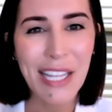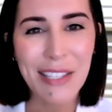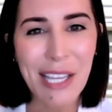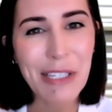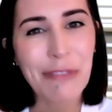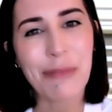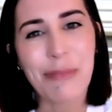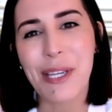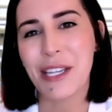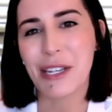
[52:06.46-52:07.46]
Thank you for
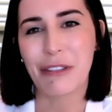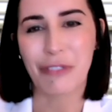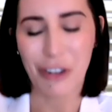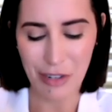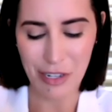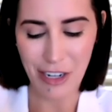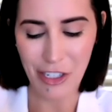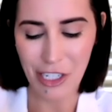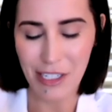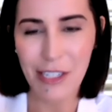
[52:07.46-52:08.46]
being here for our
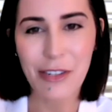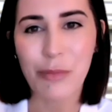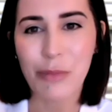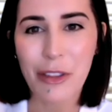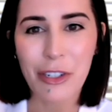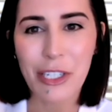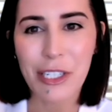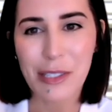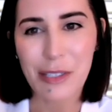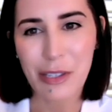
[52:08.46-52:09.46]
induction into the Brotherhood
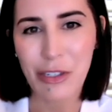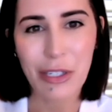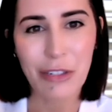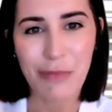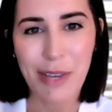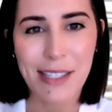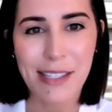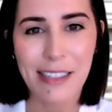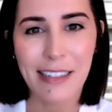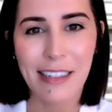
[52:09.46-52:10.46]
and Sisterhood of
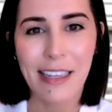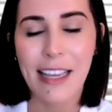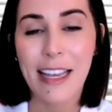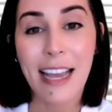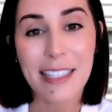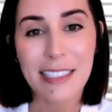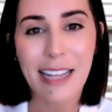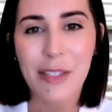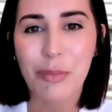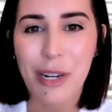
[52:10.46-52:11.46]
Medicine. As
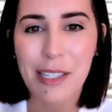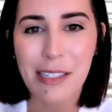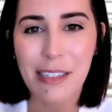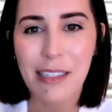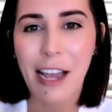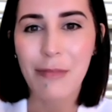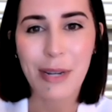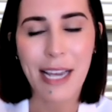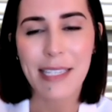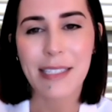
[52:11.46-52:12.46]
class president, I've been
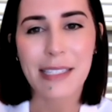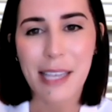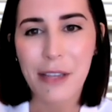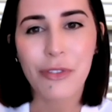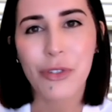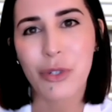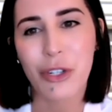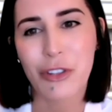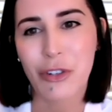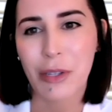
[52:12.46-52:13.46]
asked to say a few
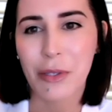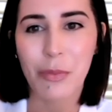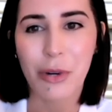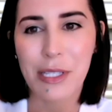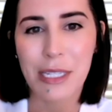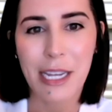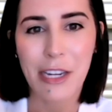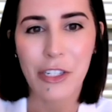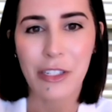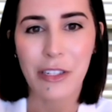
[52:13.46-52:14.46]
words during this
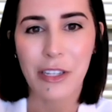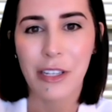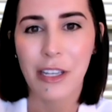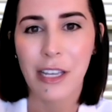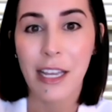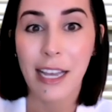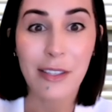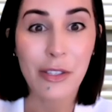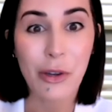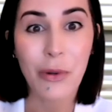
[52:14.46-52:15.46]
presentation. And
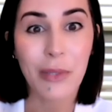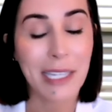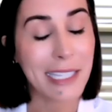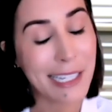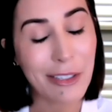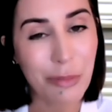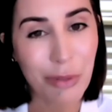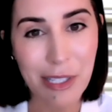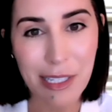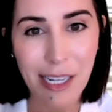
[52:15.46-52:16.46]
so, like any good
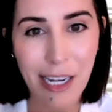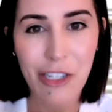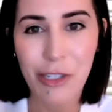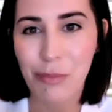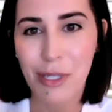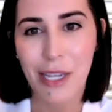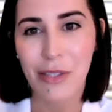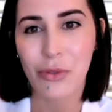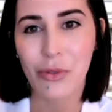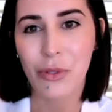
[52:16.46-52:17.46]
presentation in PA
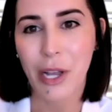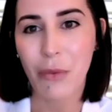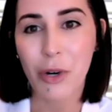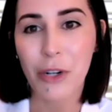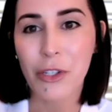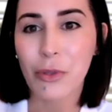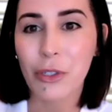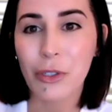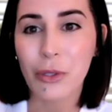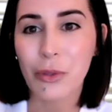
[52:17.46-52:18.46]
school, I wanted to
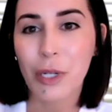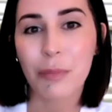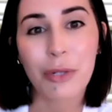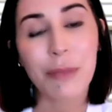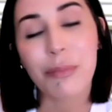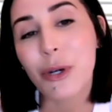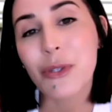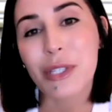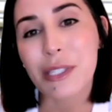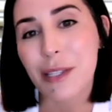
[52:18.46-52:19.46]
include a pre and post
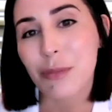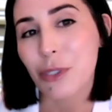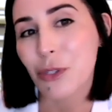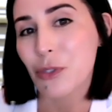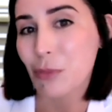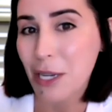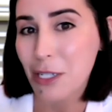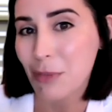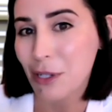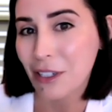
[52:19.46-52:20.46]
assessment using
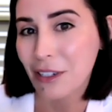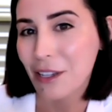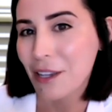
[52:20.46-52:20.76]
Mentimeter,